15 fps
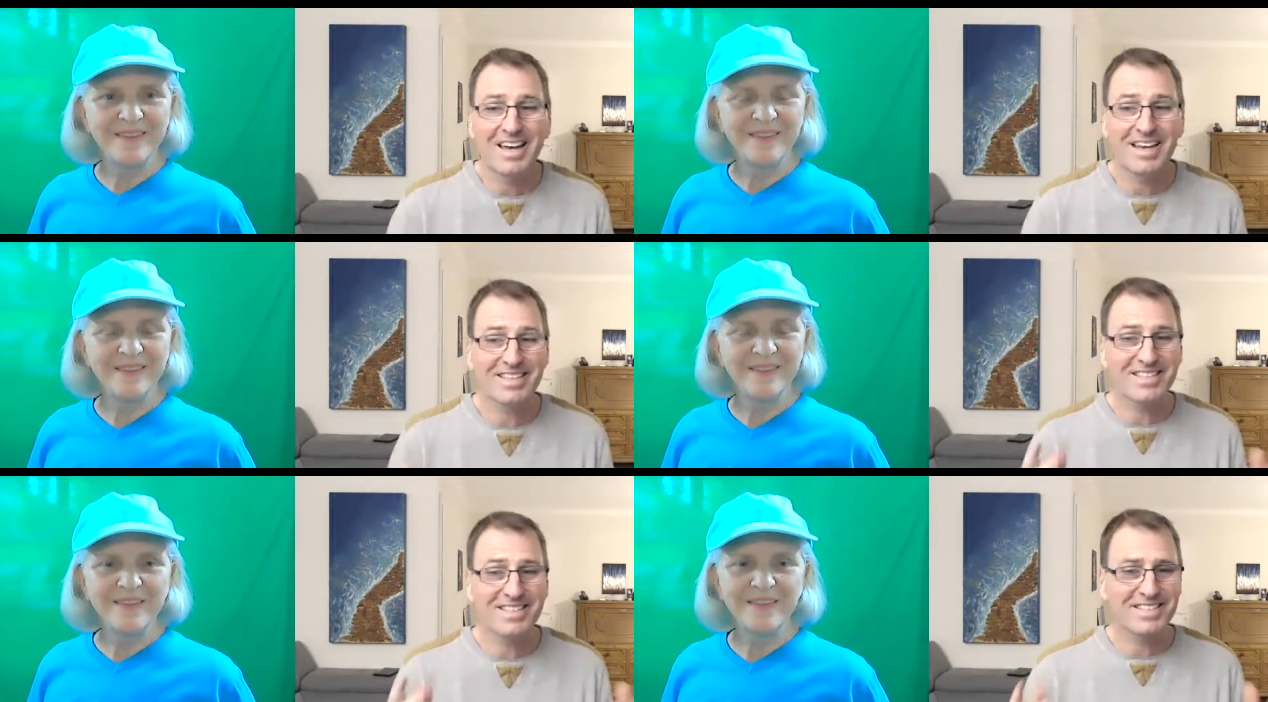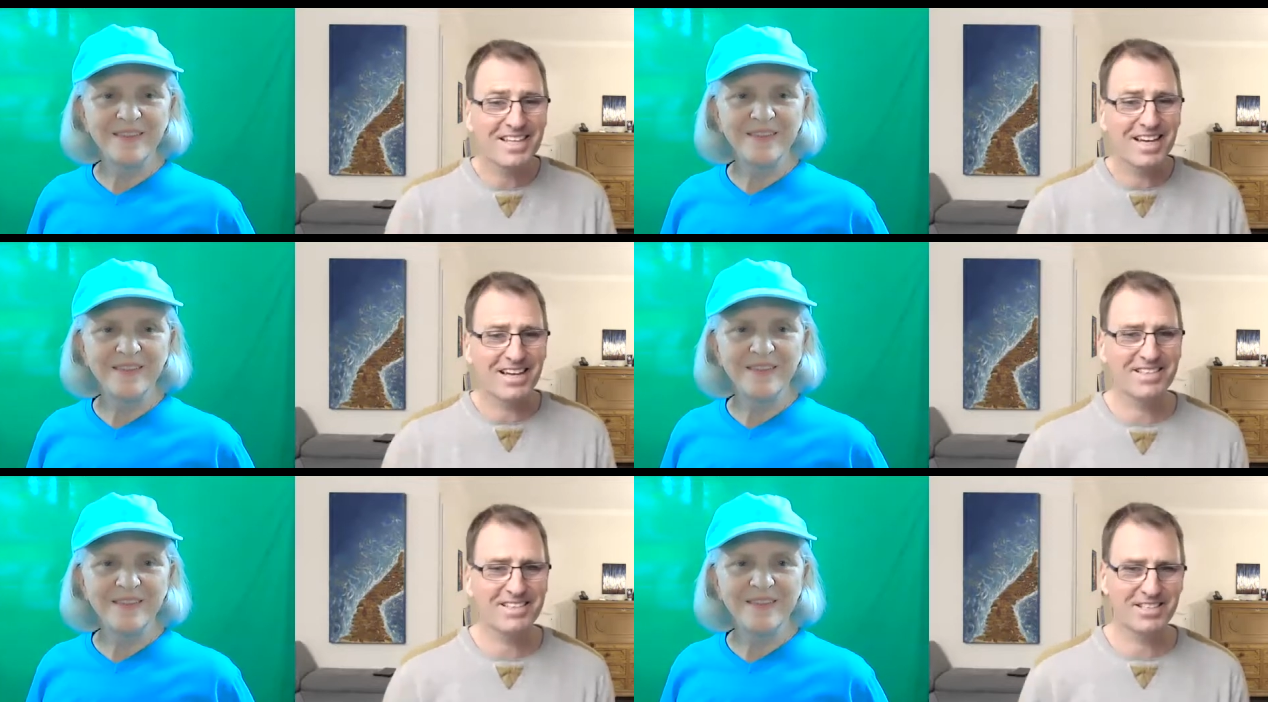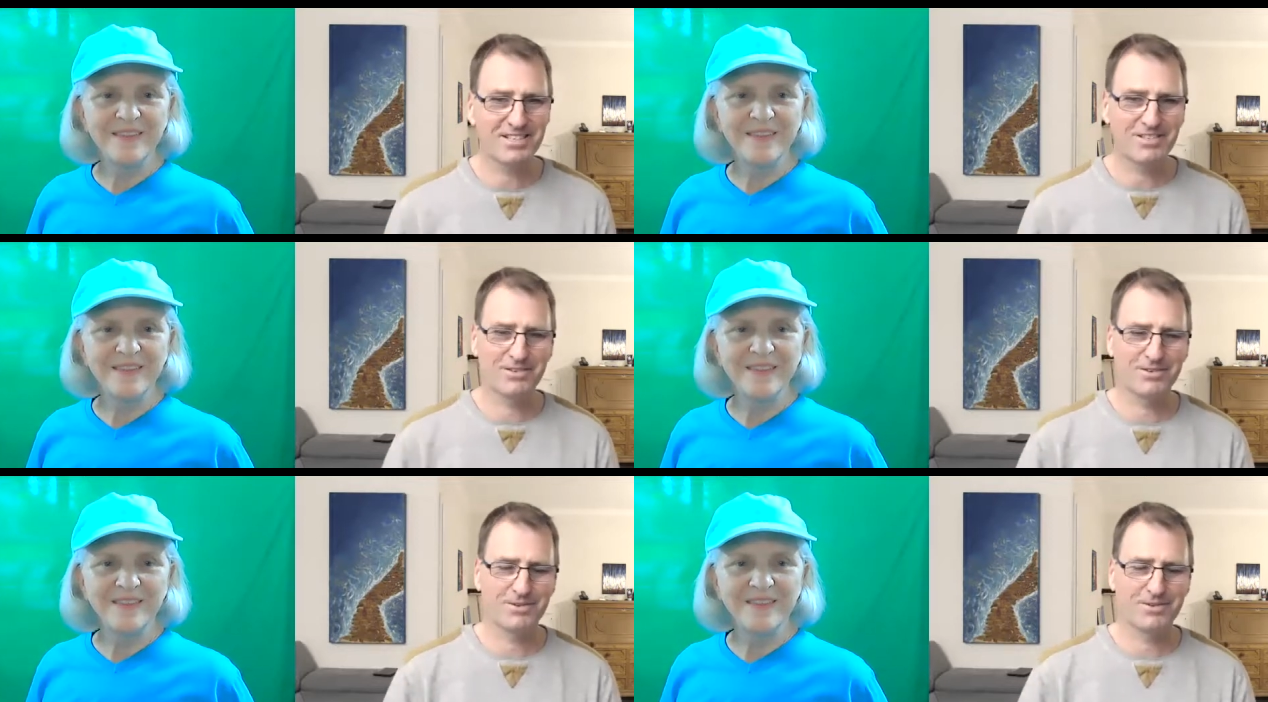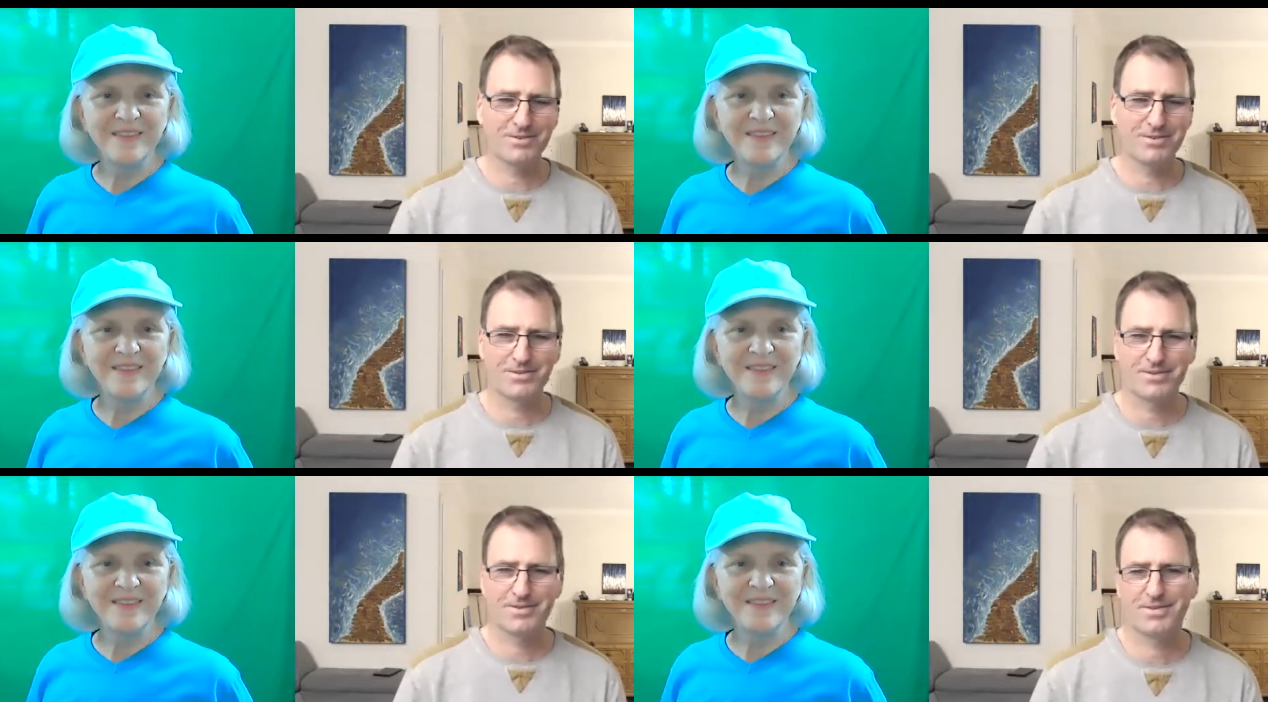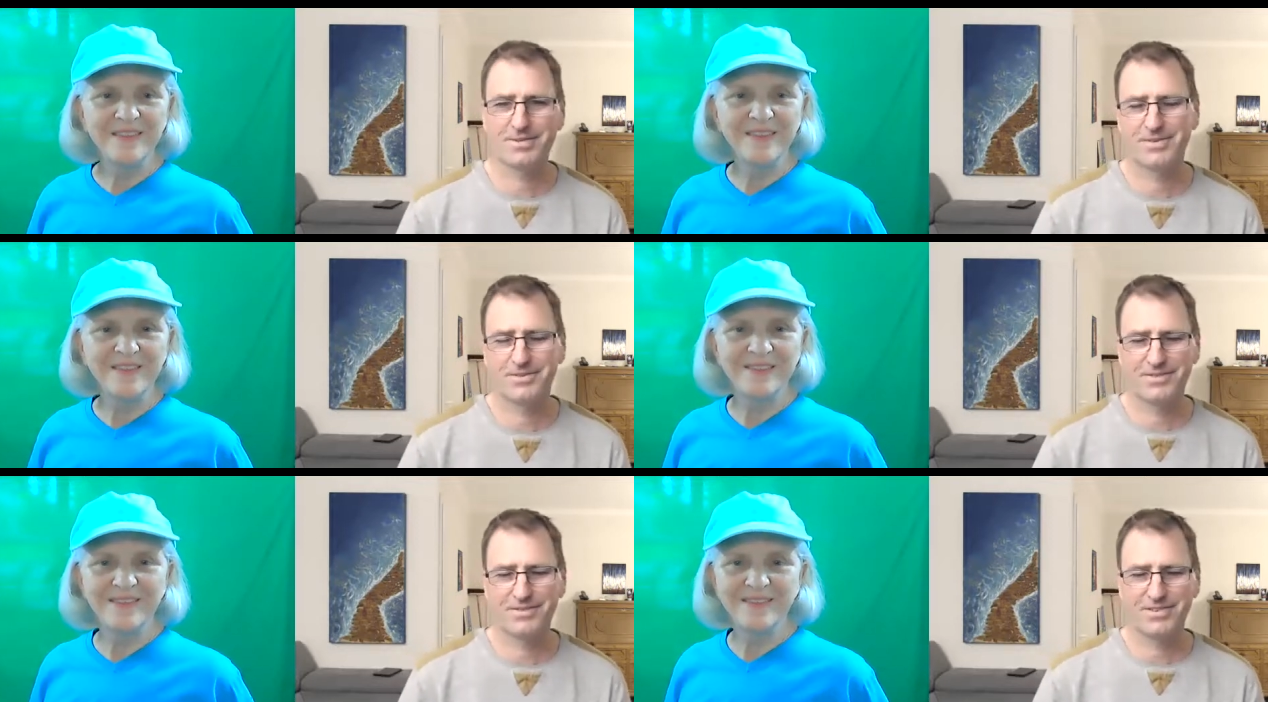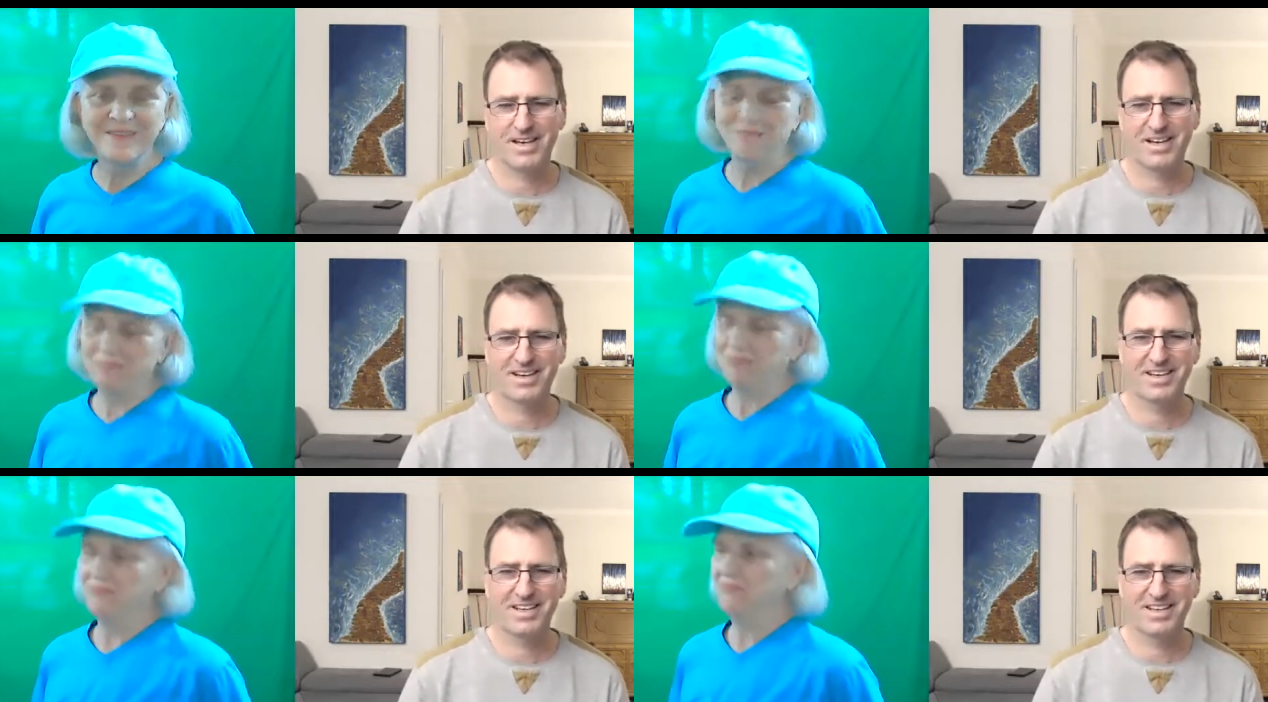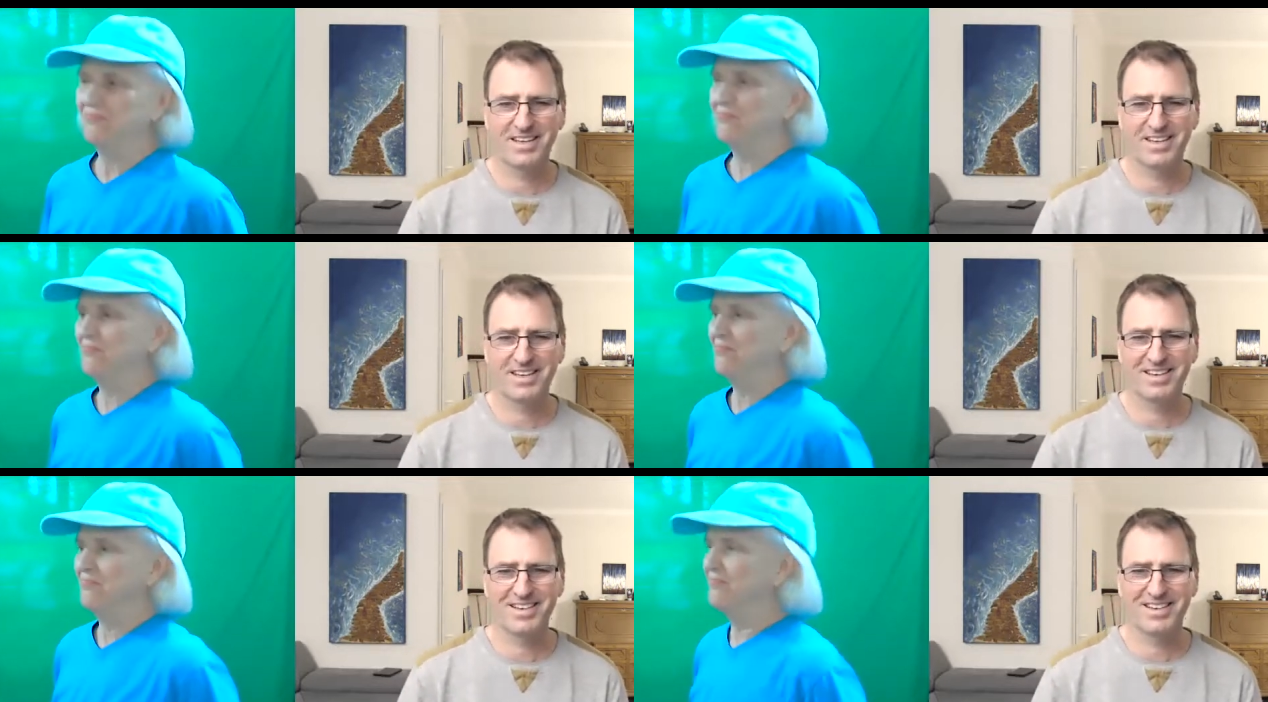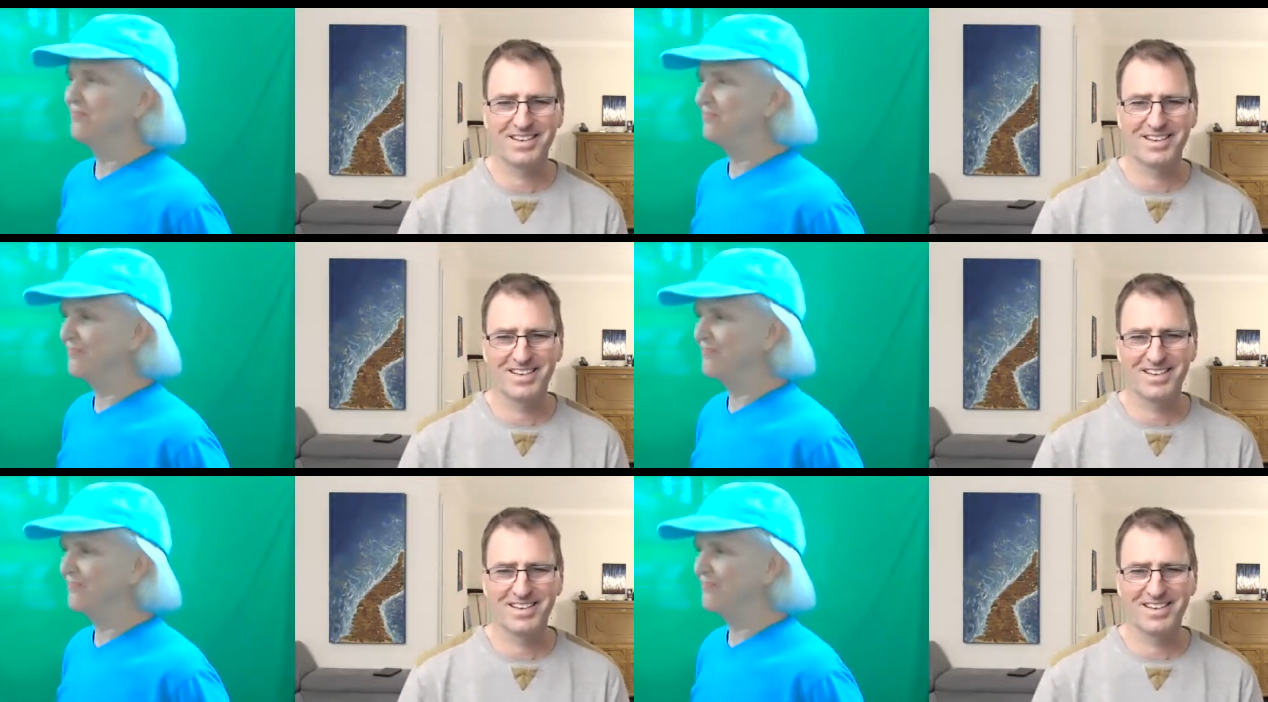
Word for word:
Speaker 1: it's nice that you finally here.